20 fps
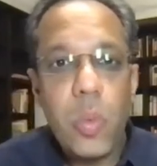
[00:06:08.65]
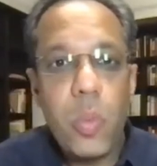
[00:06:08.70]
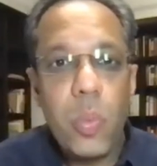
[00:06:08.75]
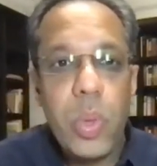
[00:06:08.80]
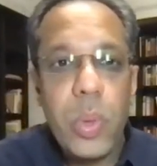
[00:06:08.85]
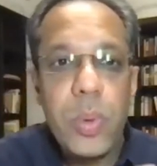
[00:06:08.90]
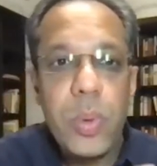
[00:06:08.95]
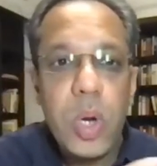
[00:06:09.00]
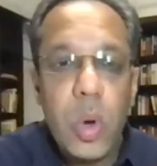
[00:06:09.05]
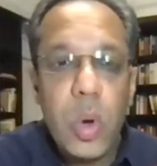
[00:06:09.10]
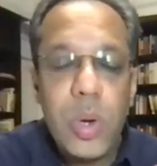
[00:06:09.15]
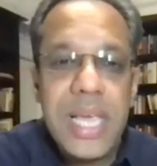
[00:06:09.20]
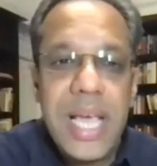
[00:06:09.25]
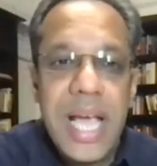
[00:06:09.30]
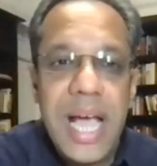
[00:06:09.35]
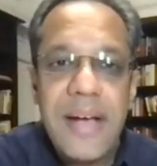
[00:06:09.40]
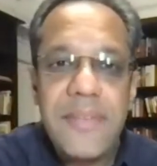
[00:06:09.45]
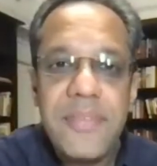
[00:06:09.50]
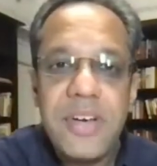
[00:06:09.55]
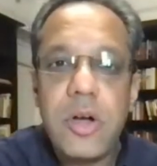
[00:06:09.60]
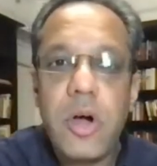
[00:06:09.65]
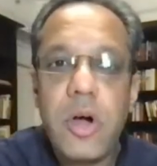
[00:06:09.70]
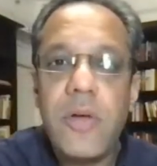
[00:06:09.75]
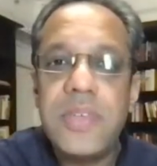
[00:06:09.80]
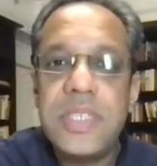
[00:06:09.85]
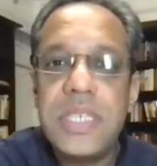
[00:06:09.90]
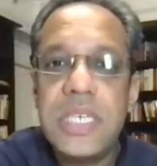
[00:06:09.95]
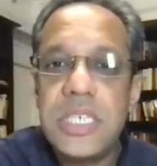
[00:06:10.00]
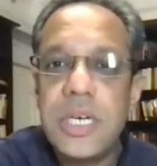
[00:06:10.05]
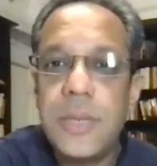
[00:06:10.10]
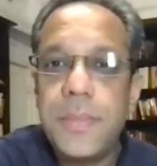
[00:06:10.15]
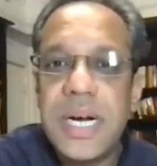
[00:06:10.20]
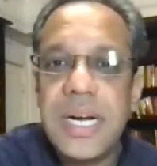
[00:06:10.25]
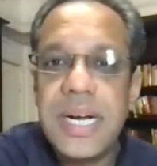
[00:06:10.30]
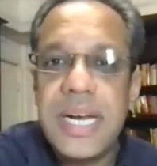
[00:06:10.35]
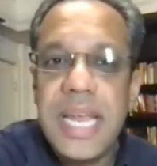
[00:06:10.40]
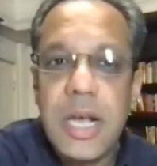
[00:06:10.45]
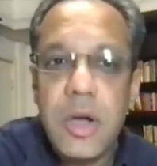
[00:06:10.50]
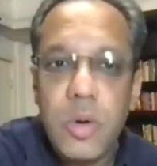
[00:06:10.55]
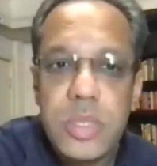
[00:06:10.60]
we will only have a conversation about
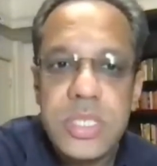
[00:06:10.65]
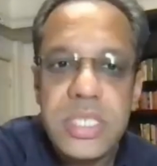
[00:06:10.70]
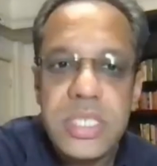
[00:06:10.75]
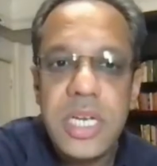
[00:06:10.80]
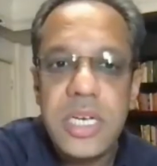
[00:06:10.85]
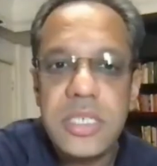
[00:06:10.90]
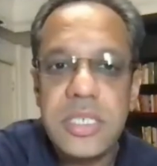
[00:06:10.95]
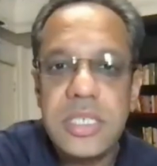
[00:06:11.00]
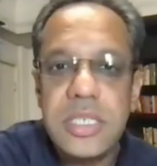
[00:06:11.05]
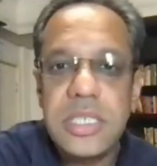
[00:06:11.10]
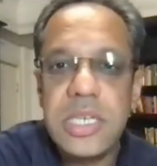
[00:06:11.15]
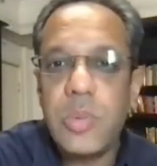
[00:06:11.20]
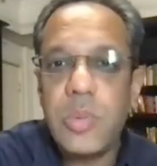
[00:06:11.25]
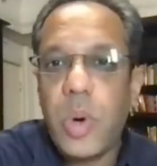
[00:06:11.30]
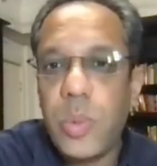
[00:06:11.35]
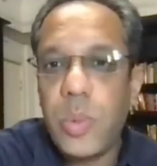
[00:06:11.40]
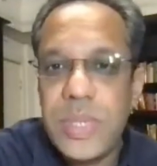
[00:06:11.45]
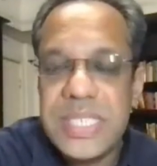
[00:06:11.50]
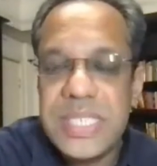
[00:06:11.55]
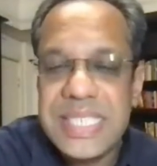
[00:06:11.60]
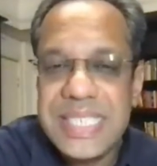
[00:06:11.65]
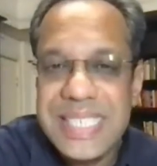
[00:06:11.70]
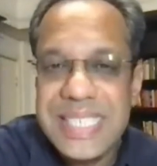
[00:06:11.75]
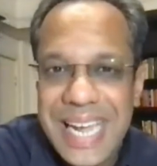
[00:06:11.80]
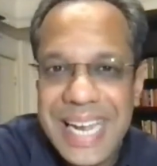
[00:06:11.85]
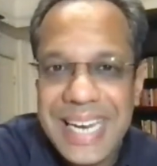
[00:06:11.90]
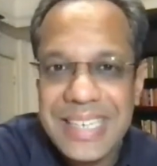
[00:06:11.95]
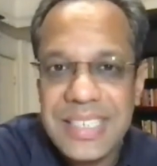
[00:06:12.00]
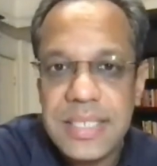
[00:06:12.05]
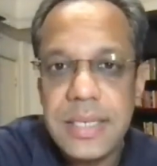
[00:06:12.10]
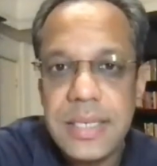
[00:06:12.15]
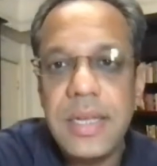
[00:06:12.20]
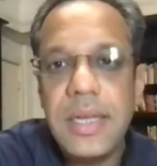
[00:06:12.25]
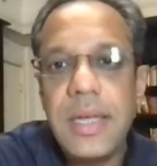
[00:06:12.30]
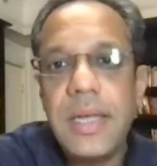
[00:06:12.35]
negotiations and what we state